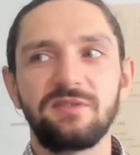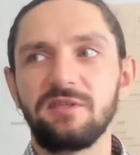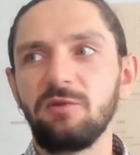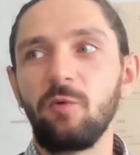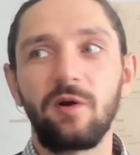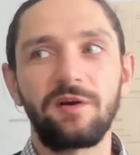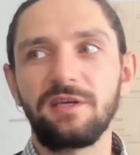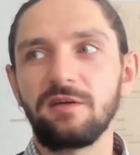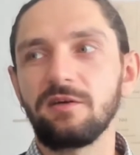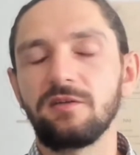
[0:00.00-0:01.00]

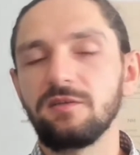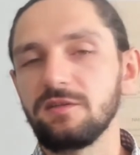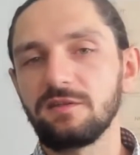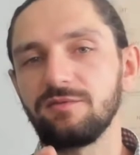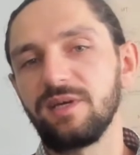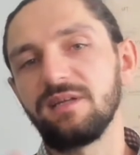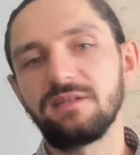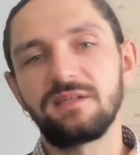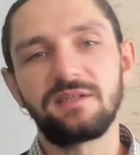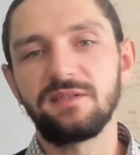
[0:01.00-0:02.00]
working on
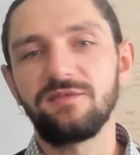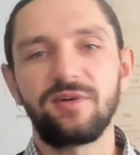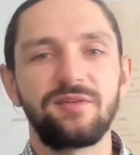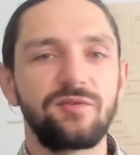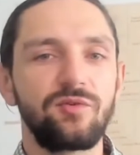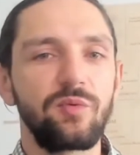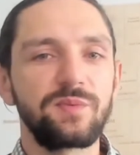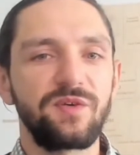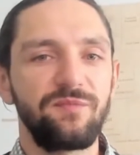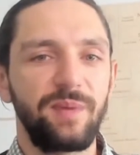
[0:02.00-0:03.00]
creating different
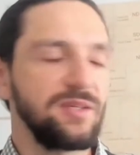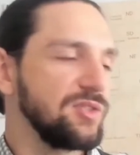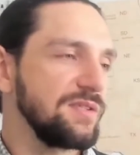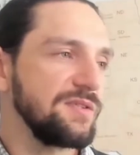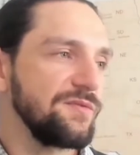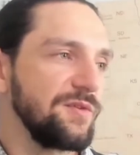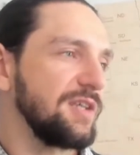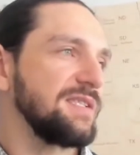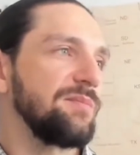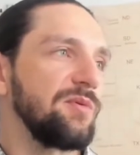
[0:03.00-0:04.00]
groups of patients. For
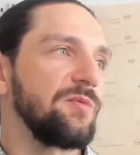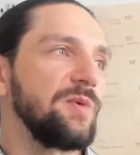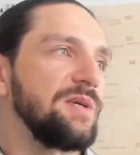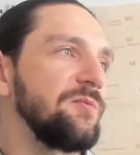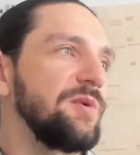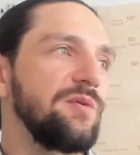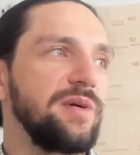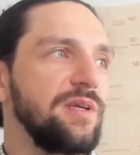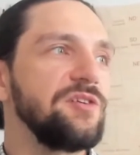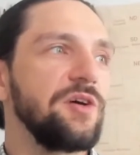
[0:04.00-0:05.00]
example, we
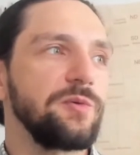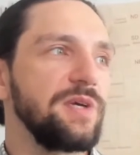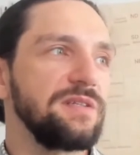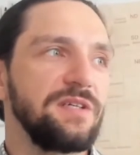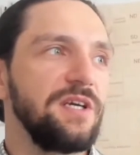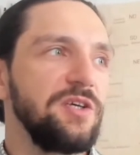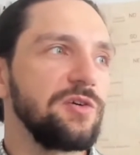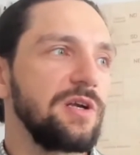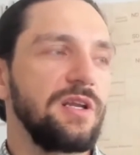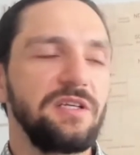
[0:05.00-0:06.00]
really know that
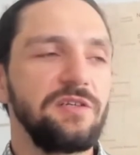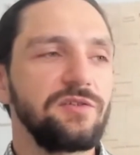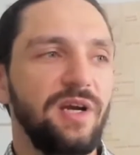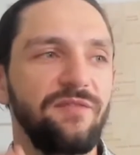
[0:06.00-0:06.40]
you're going to need to have